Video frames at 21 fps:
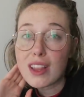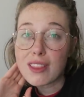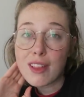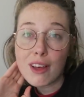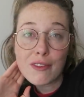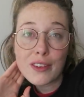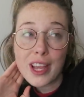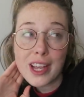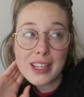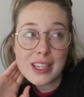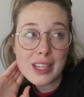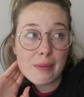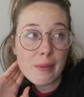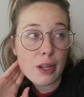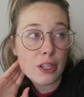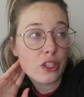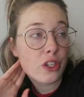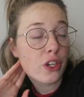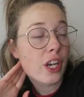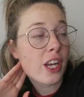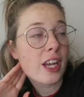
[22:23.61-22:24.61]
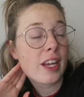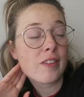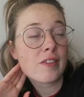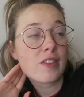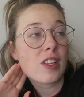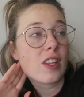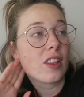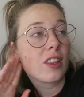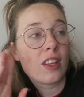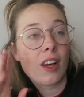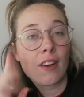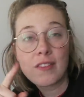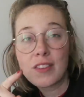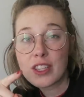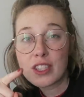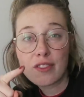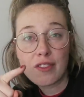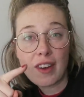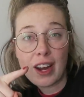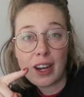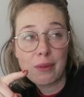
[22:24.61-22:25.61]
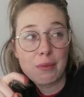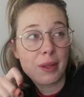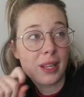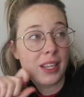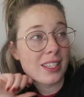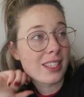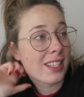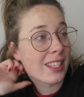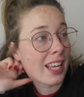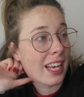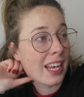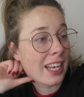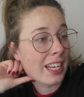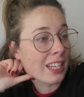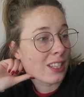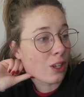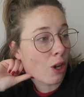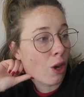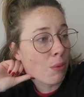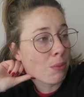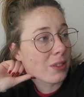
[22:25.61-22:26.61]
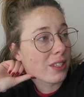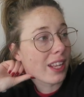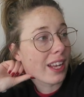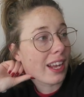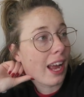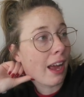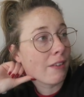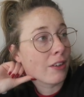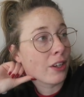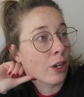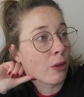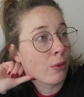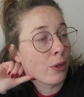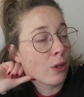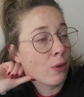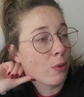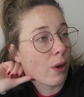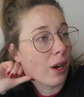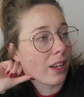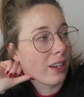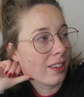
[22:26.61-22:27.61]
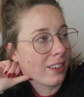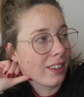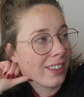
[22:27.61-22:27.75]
Love Kacey Musgraves, love this fireplace thing. It's almost like having a real one.